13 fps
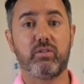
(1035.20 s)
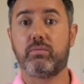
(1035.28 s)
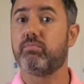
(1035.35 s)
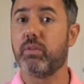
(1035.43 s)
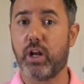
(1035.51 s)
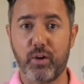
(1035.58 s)

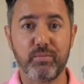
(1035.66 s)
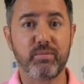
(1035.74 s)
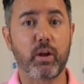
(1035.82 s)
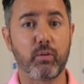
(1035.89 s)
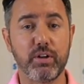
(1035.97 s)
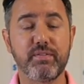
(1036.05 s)

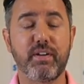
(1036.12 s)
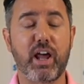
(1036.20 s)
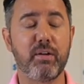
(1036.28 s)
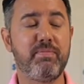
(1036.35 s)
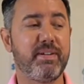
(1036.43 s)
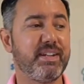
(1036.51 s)
they're in
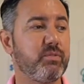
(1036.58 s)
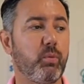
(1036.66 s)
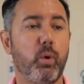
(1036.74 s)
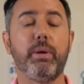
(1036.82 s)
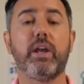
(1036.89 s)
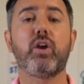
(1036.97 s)
development,
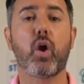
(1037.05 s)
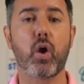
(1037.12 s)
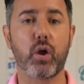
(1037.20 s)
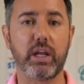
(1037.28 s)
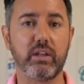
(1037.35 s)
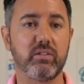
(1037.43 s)
will be
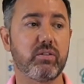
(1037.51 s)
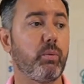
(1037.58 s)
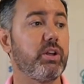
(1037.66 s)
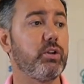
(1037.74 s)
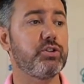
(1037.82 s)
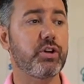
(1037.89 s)
kerning. So
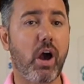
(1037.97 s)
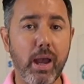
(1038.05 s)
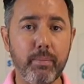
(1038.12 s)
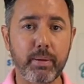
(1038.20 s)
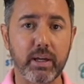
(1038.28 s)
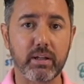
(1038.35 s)
when you
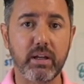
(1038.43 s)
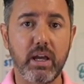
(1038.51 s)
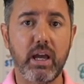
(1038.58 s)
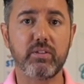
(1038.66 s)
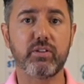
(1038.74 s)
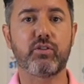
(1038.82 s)
type it
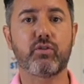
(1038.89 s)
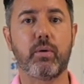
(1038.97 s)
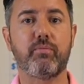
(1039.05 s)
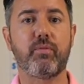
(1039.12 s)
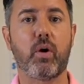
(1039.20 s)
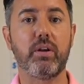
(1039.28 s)
as a
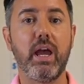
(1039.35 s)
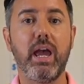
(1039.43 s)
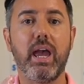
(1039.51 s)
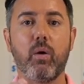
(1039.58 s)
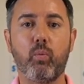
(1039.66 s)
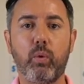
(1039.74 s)
script font,
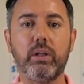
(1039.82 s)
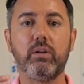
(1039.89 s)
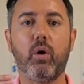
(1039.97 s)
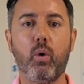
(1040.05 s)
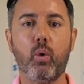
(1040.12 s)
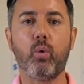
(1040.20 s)
it
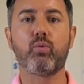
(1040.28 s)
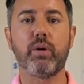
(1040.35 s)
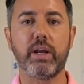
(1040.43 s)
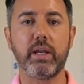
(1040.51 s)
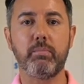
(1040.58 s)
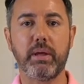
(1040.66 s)
will
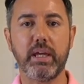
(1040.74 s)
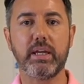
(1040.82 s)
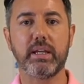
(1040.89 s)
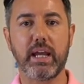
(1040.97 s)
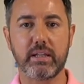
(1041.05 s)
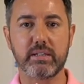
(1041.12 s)
already be
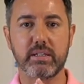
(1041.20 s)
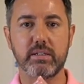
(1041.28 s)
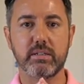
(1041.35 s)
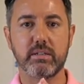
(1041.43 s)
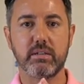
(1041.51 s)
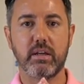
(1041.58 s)

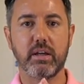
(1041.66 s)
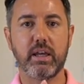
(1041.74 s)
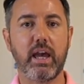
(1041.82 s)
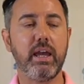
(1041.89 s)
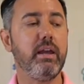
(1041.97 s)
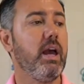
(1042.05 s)
connected,
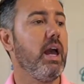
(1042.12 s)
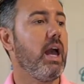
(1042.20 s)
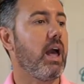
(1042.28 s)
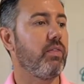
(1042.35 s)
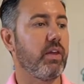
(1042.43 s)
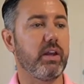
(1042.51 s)
okay?
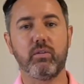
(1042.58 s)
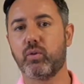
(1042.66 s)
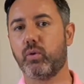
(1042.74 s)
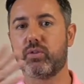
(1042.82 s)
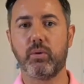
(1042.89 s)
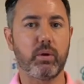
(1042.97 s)
And then of
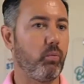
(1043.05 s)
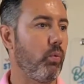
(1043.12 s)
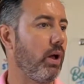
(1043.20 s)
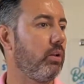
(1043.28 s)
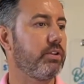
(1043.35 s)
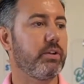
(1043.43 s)
course you can
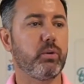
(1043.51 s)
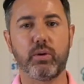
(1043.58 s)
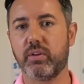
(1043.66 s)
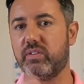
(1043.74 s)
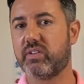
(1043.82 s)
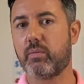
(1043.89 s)
weld it or you
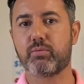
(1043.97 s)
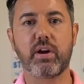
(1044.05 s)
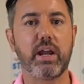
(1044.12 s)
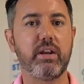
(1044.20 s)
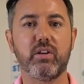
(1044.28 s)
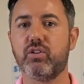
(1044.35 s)
can
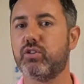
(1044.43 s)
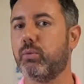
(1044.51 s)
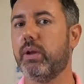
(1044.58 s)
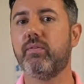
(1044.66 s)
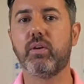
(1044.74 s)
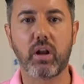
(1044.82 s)
separate it, you can do
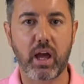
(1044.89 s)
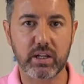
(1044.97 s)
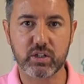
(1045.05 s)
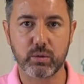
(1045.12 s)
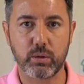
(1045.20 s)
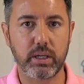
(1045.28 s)
whatever you like
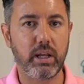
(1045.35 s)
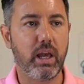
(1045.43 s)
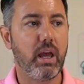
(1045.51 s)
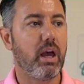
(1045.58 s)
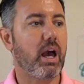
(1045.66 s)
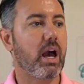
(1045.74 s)
to it,
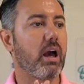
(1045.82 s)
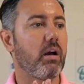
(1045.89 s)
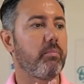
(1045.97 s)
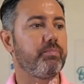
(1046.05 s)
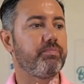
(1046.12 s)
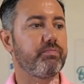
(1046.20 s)

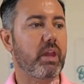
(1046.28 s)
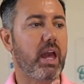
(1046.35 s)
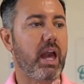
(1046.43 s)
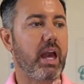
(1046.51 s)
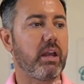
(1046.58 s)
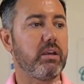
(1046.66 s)

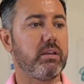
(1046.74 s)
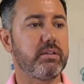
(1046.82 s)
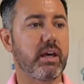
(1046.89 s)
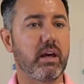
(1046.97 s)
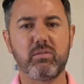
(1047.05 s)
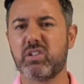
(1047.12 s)
and
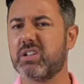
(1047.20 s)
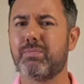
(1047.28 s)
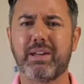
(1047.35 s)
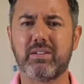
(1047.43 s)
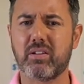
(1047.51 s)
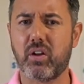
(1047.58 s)
just
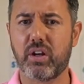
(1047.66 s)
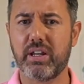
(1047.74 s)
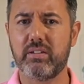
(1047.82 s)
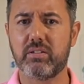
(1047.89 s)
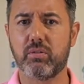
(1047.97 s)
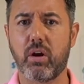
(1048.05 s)
makes it a lot
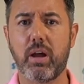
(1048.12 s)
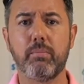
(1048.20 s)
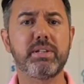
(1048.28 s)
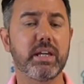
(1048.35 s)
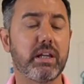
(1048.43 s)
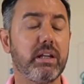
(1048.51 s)
easier, right?
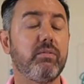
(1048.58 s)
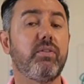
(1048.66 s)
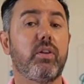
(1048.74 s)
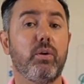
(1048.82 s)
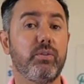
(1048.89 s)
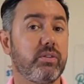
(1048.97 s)
Particularly for
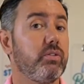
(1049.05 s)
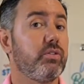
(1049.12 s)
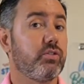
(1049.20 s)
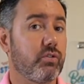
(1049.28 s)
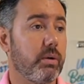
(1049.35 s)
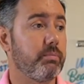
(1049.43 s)
those
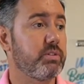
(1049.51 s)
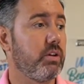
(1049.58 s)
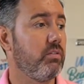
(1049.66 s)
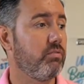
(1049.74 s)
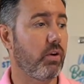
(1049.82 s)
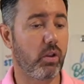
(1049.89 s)
script
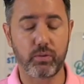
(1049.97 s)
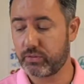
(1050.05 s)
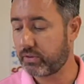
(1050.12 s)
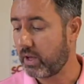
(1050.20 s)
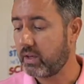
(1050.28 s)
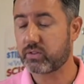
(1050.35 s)

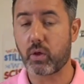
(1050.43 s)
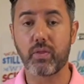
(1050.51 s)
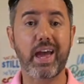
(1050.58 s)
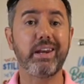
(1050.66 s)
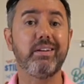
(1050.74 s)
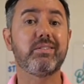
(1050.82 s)
fonts. So
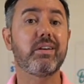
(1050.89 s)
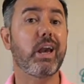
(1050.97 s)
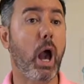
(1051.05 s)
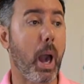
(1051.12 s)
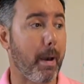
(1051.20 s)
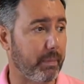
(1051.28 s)
that is
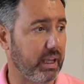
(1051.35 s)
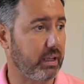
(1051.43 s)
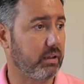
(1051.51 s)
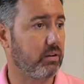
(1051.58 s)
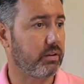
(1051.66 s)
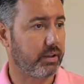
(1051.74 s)

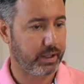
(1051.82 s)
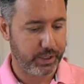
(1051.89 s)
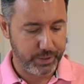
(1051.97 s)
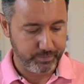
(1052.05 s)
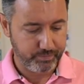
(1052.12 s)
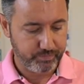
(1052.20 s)
coming,
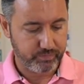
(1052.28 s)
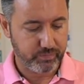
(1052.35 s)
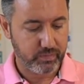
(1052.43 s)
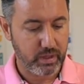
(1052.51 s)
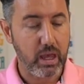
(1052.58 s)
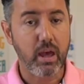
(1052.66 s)
okay?
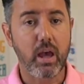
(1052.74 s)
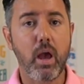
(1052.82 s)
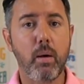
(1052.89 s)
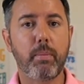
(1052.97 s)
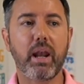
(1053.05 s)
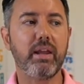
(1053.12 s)

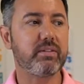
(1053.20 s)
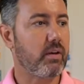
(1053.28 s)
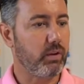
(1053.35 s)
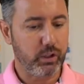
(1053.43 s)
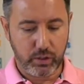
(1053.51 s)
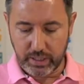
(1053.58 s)
But let's
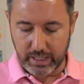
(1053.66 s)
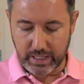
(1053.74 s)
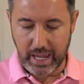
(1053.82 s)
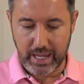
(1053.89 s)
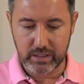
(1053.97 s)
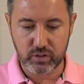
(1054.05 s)
have a look at our
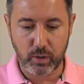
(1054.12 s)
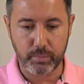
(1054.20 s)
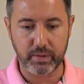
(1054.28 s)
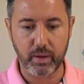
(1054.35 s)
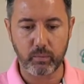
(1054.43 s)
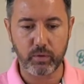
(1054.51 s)
cake
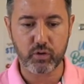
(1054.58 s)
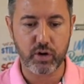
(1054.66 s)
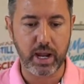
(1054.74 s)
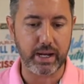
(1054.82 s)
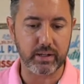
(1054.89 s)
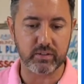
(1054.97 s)
topper that we've
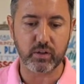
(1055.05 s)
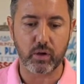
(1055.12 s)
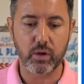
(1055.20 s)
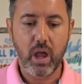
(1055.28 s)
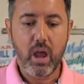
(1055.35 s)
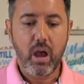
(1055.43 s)
created.
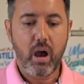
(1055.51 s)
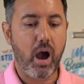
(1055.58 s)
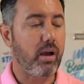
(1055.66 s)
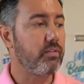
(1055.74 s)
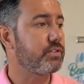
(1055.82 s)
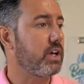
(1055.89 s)
So
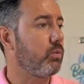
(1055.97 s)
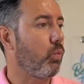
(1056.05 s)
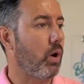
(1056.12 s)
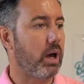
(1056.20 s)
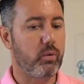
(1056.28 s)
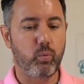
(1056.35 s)
I've done
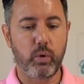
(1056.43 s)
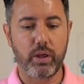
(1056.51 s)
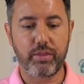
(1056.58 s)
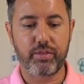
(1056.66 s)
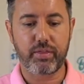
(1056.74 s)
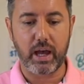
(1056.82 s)
one
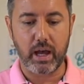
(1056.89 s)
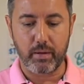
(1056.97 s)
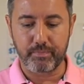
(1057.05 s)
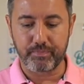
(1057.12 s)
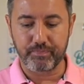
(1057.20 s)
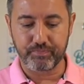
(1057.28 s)
with
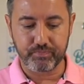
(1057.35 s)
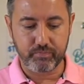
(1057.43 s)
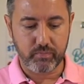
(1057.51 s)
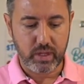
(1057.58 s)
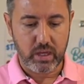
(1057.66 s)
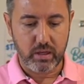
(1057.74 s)

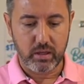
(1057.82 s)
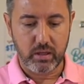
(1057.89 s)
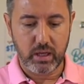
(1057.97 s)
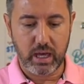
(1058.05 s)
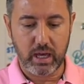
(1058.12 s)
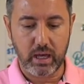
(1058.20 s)

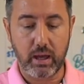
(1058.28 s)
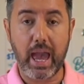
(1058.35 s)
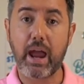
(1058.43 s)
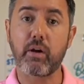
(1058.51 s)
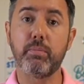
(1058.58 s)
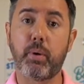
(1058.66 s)

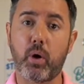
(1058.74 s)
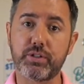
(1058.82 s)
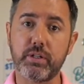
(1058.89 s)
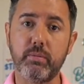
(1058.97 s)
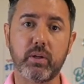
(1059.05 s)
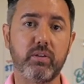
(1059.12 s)
Harry
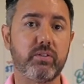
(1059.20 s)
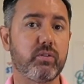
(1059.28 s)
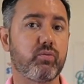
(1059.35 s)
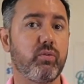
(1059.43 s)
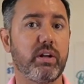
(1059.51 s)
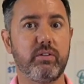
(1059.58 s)
Potter because
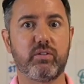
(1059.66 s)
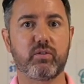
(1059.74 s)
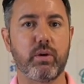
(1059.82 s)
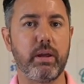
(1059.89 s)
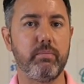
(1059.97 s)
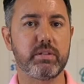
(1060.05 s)
this really
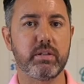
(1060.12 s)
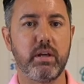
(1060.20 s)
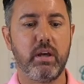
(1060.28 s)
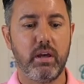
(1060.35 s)
screamed,